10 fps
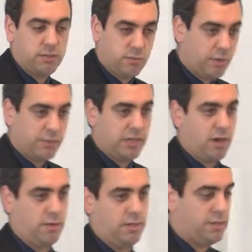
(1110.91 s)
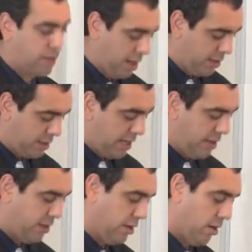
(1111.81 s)
This is what we know, and this is kind of the state
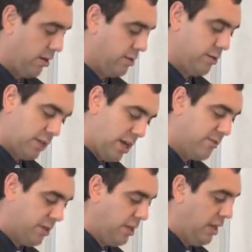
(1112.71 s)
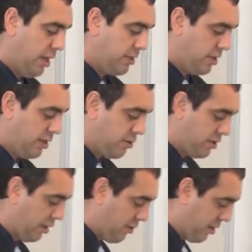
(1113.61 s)
of the art. And so it's kind of a it's an
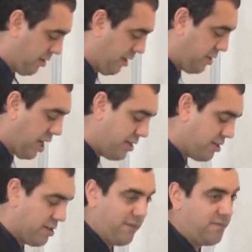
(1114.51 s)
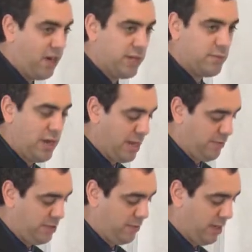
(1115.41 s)
interesting question, and it changes in a funny way
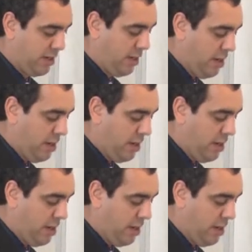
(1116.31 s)
between